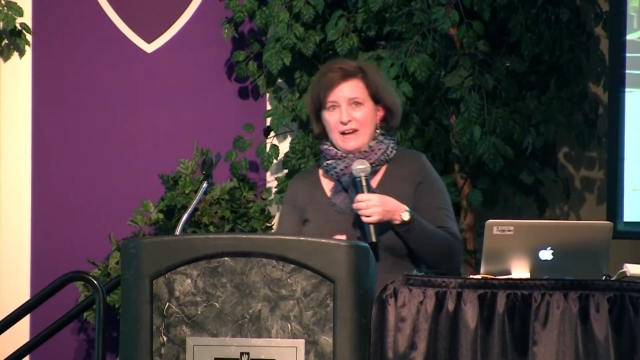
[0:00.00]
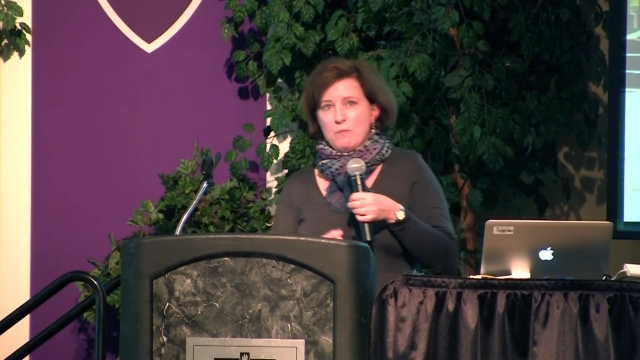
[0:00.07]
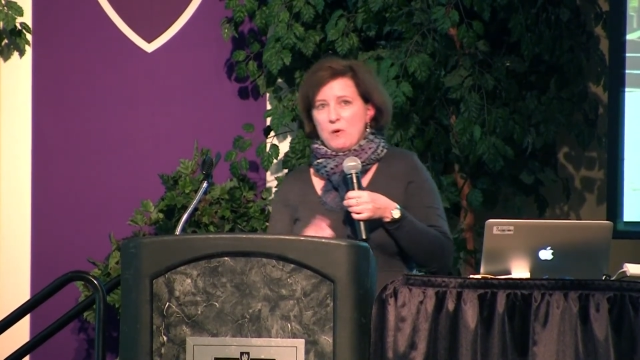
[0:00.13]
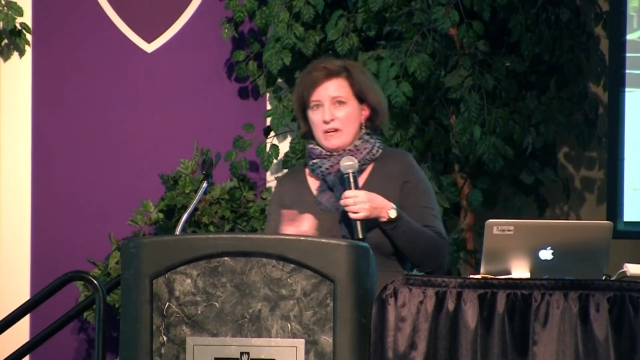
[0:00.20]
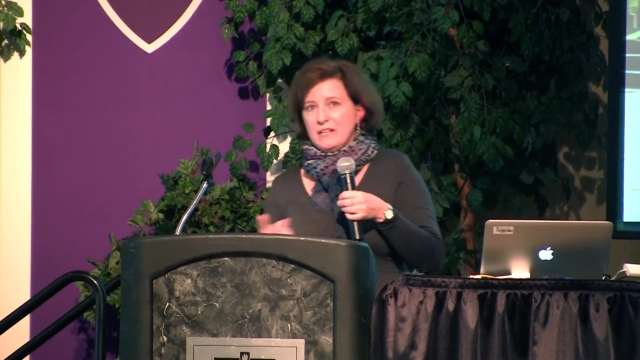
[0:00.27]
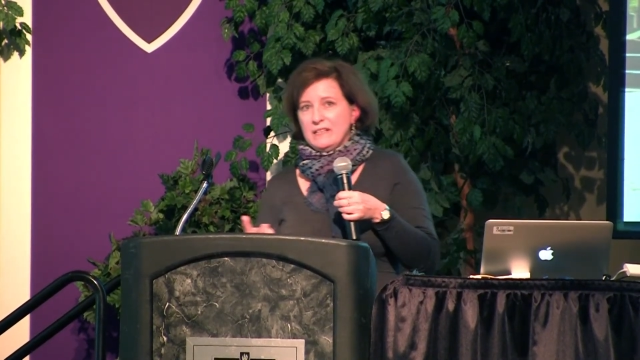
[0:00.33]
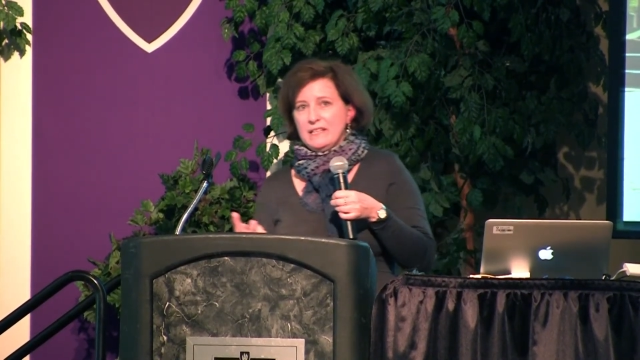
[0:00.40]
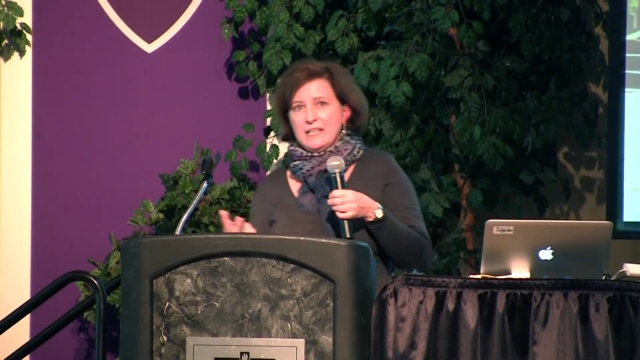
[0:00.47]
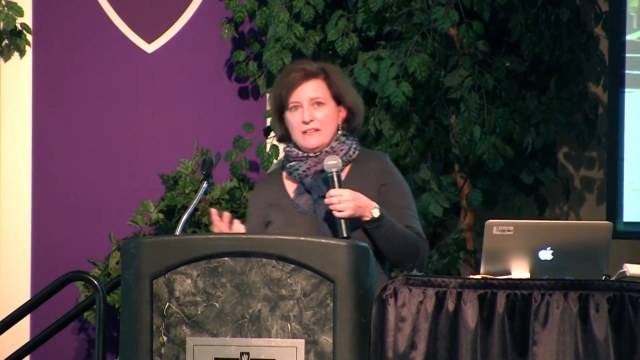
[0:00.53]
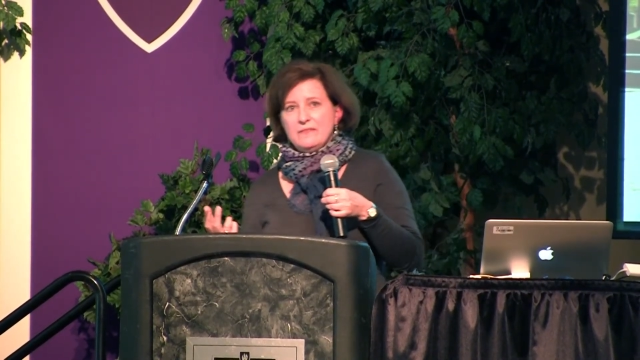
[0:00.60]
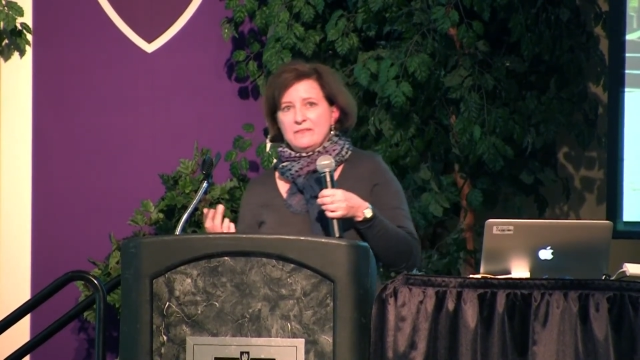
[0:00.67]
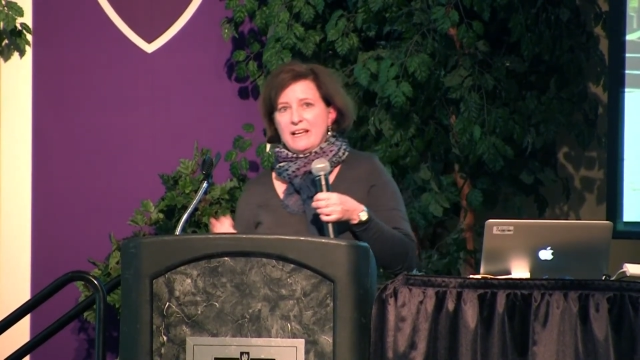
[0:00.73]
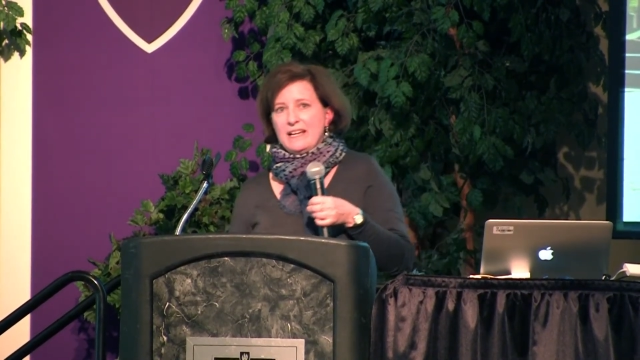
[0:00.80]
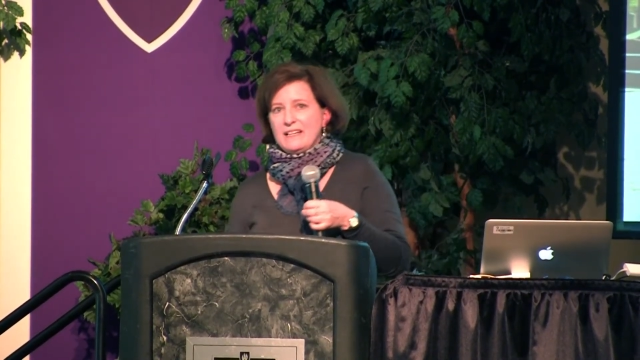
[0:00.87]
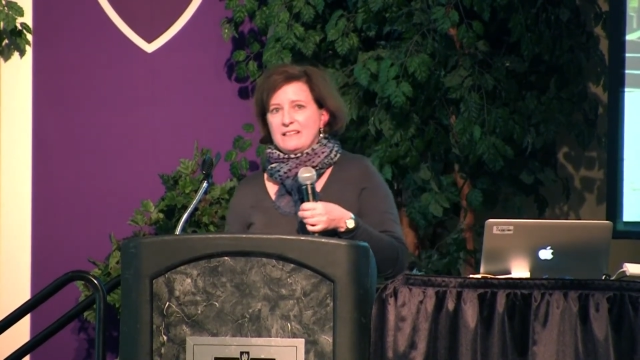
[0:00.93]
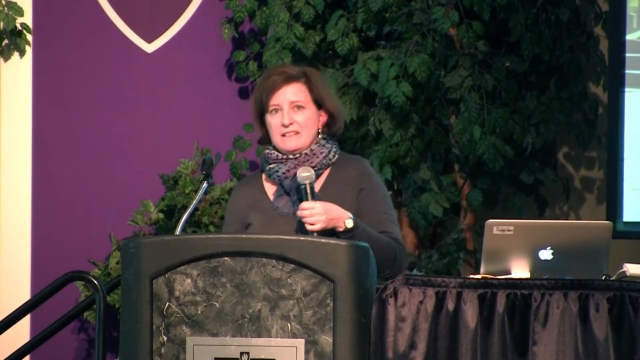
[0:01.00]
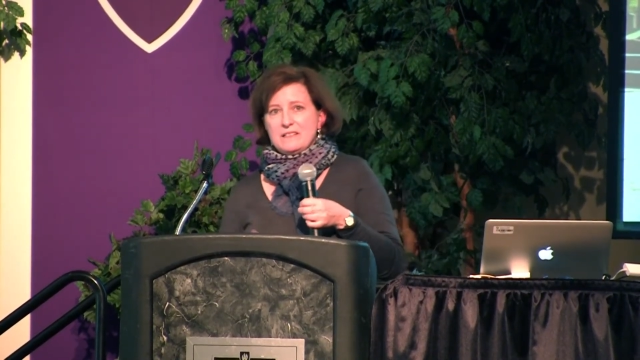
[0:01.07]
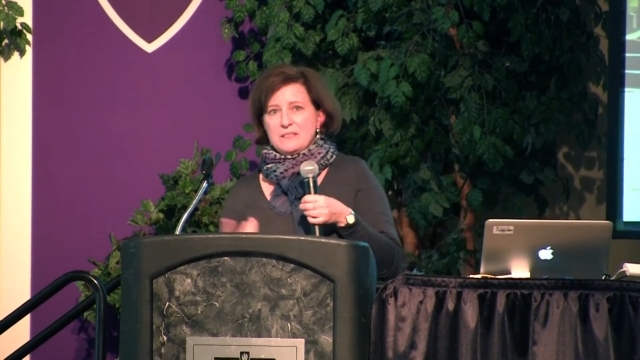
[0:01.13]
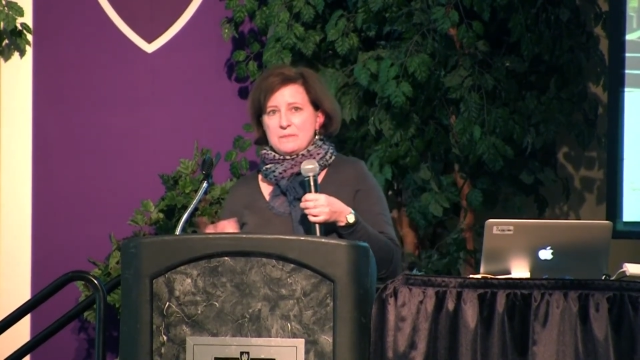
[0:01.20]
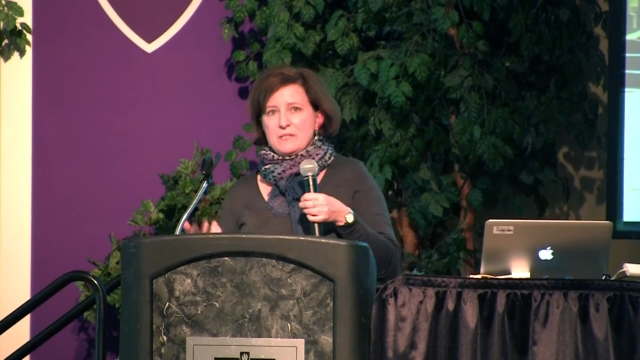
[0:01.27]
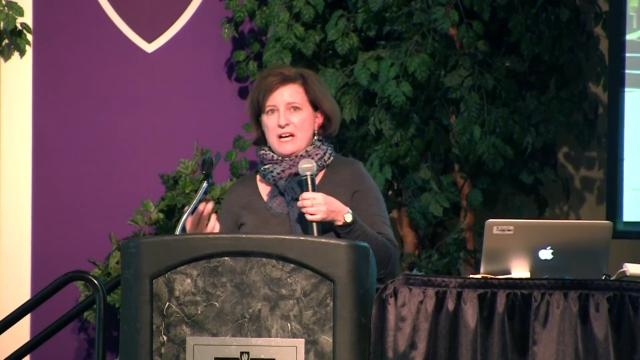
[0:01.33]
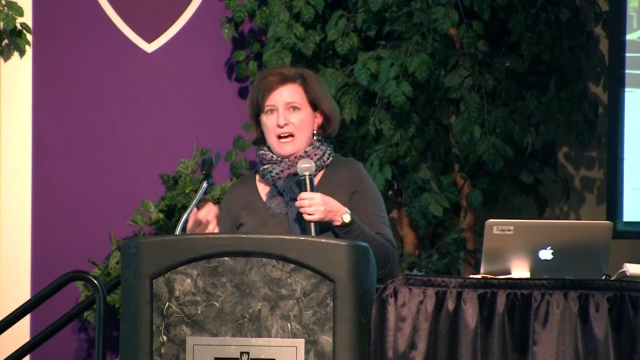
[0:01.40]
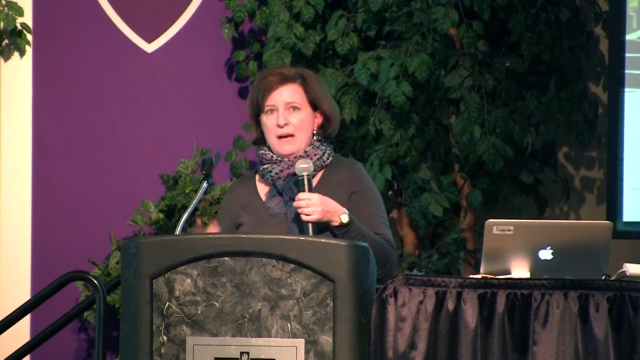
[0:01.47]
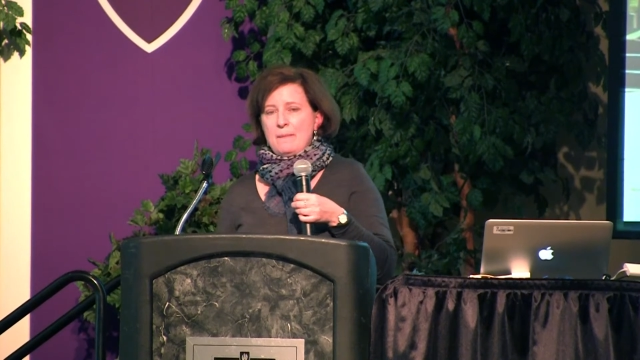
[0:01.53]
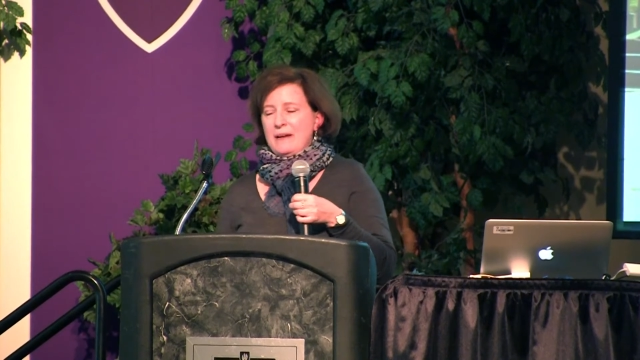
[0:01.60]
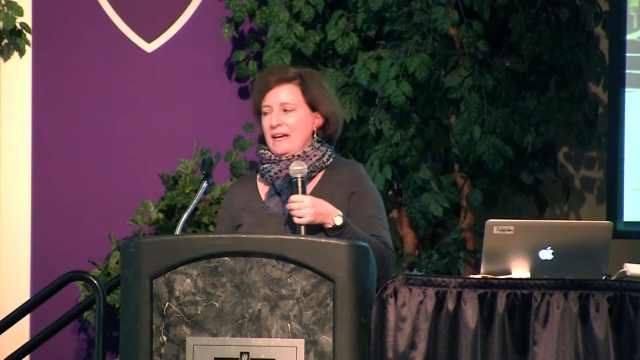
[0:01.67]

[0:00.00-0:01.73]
want to leave some time.